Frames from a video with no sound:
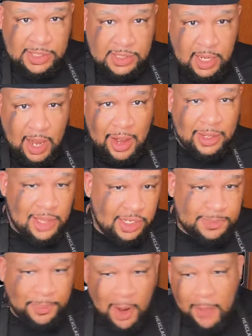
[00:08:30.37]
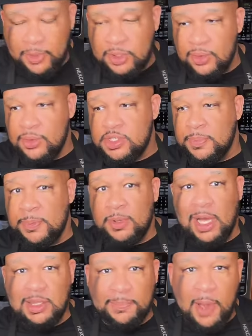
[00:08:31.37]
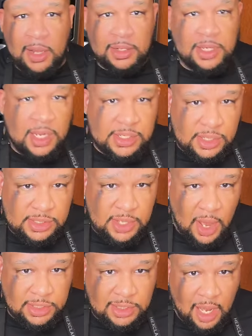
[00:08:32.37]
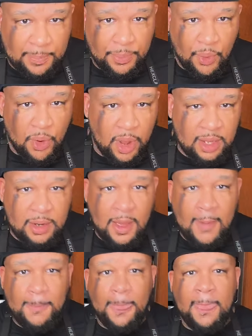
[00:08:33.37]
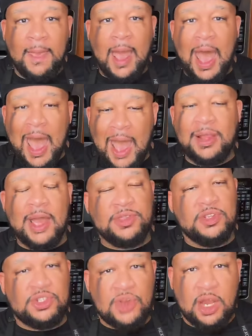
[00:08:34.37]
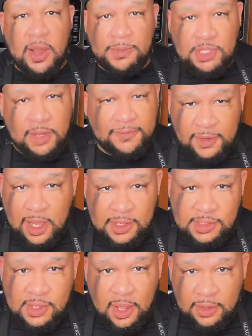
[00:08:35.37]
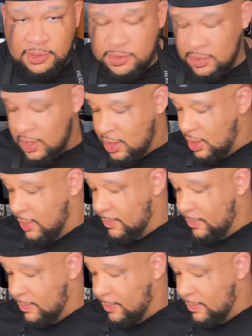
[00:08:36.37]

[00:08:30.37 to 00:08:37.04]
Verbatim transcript: I see Eric likes barbecue. Some people like the Polynesian sauce, like Boyd. I like the straight up Chick fil A sauce.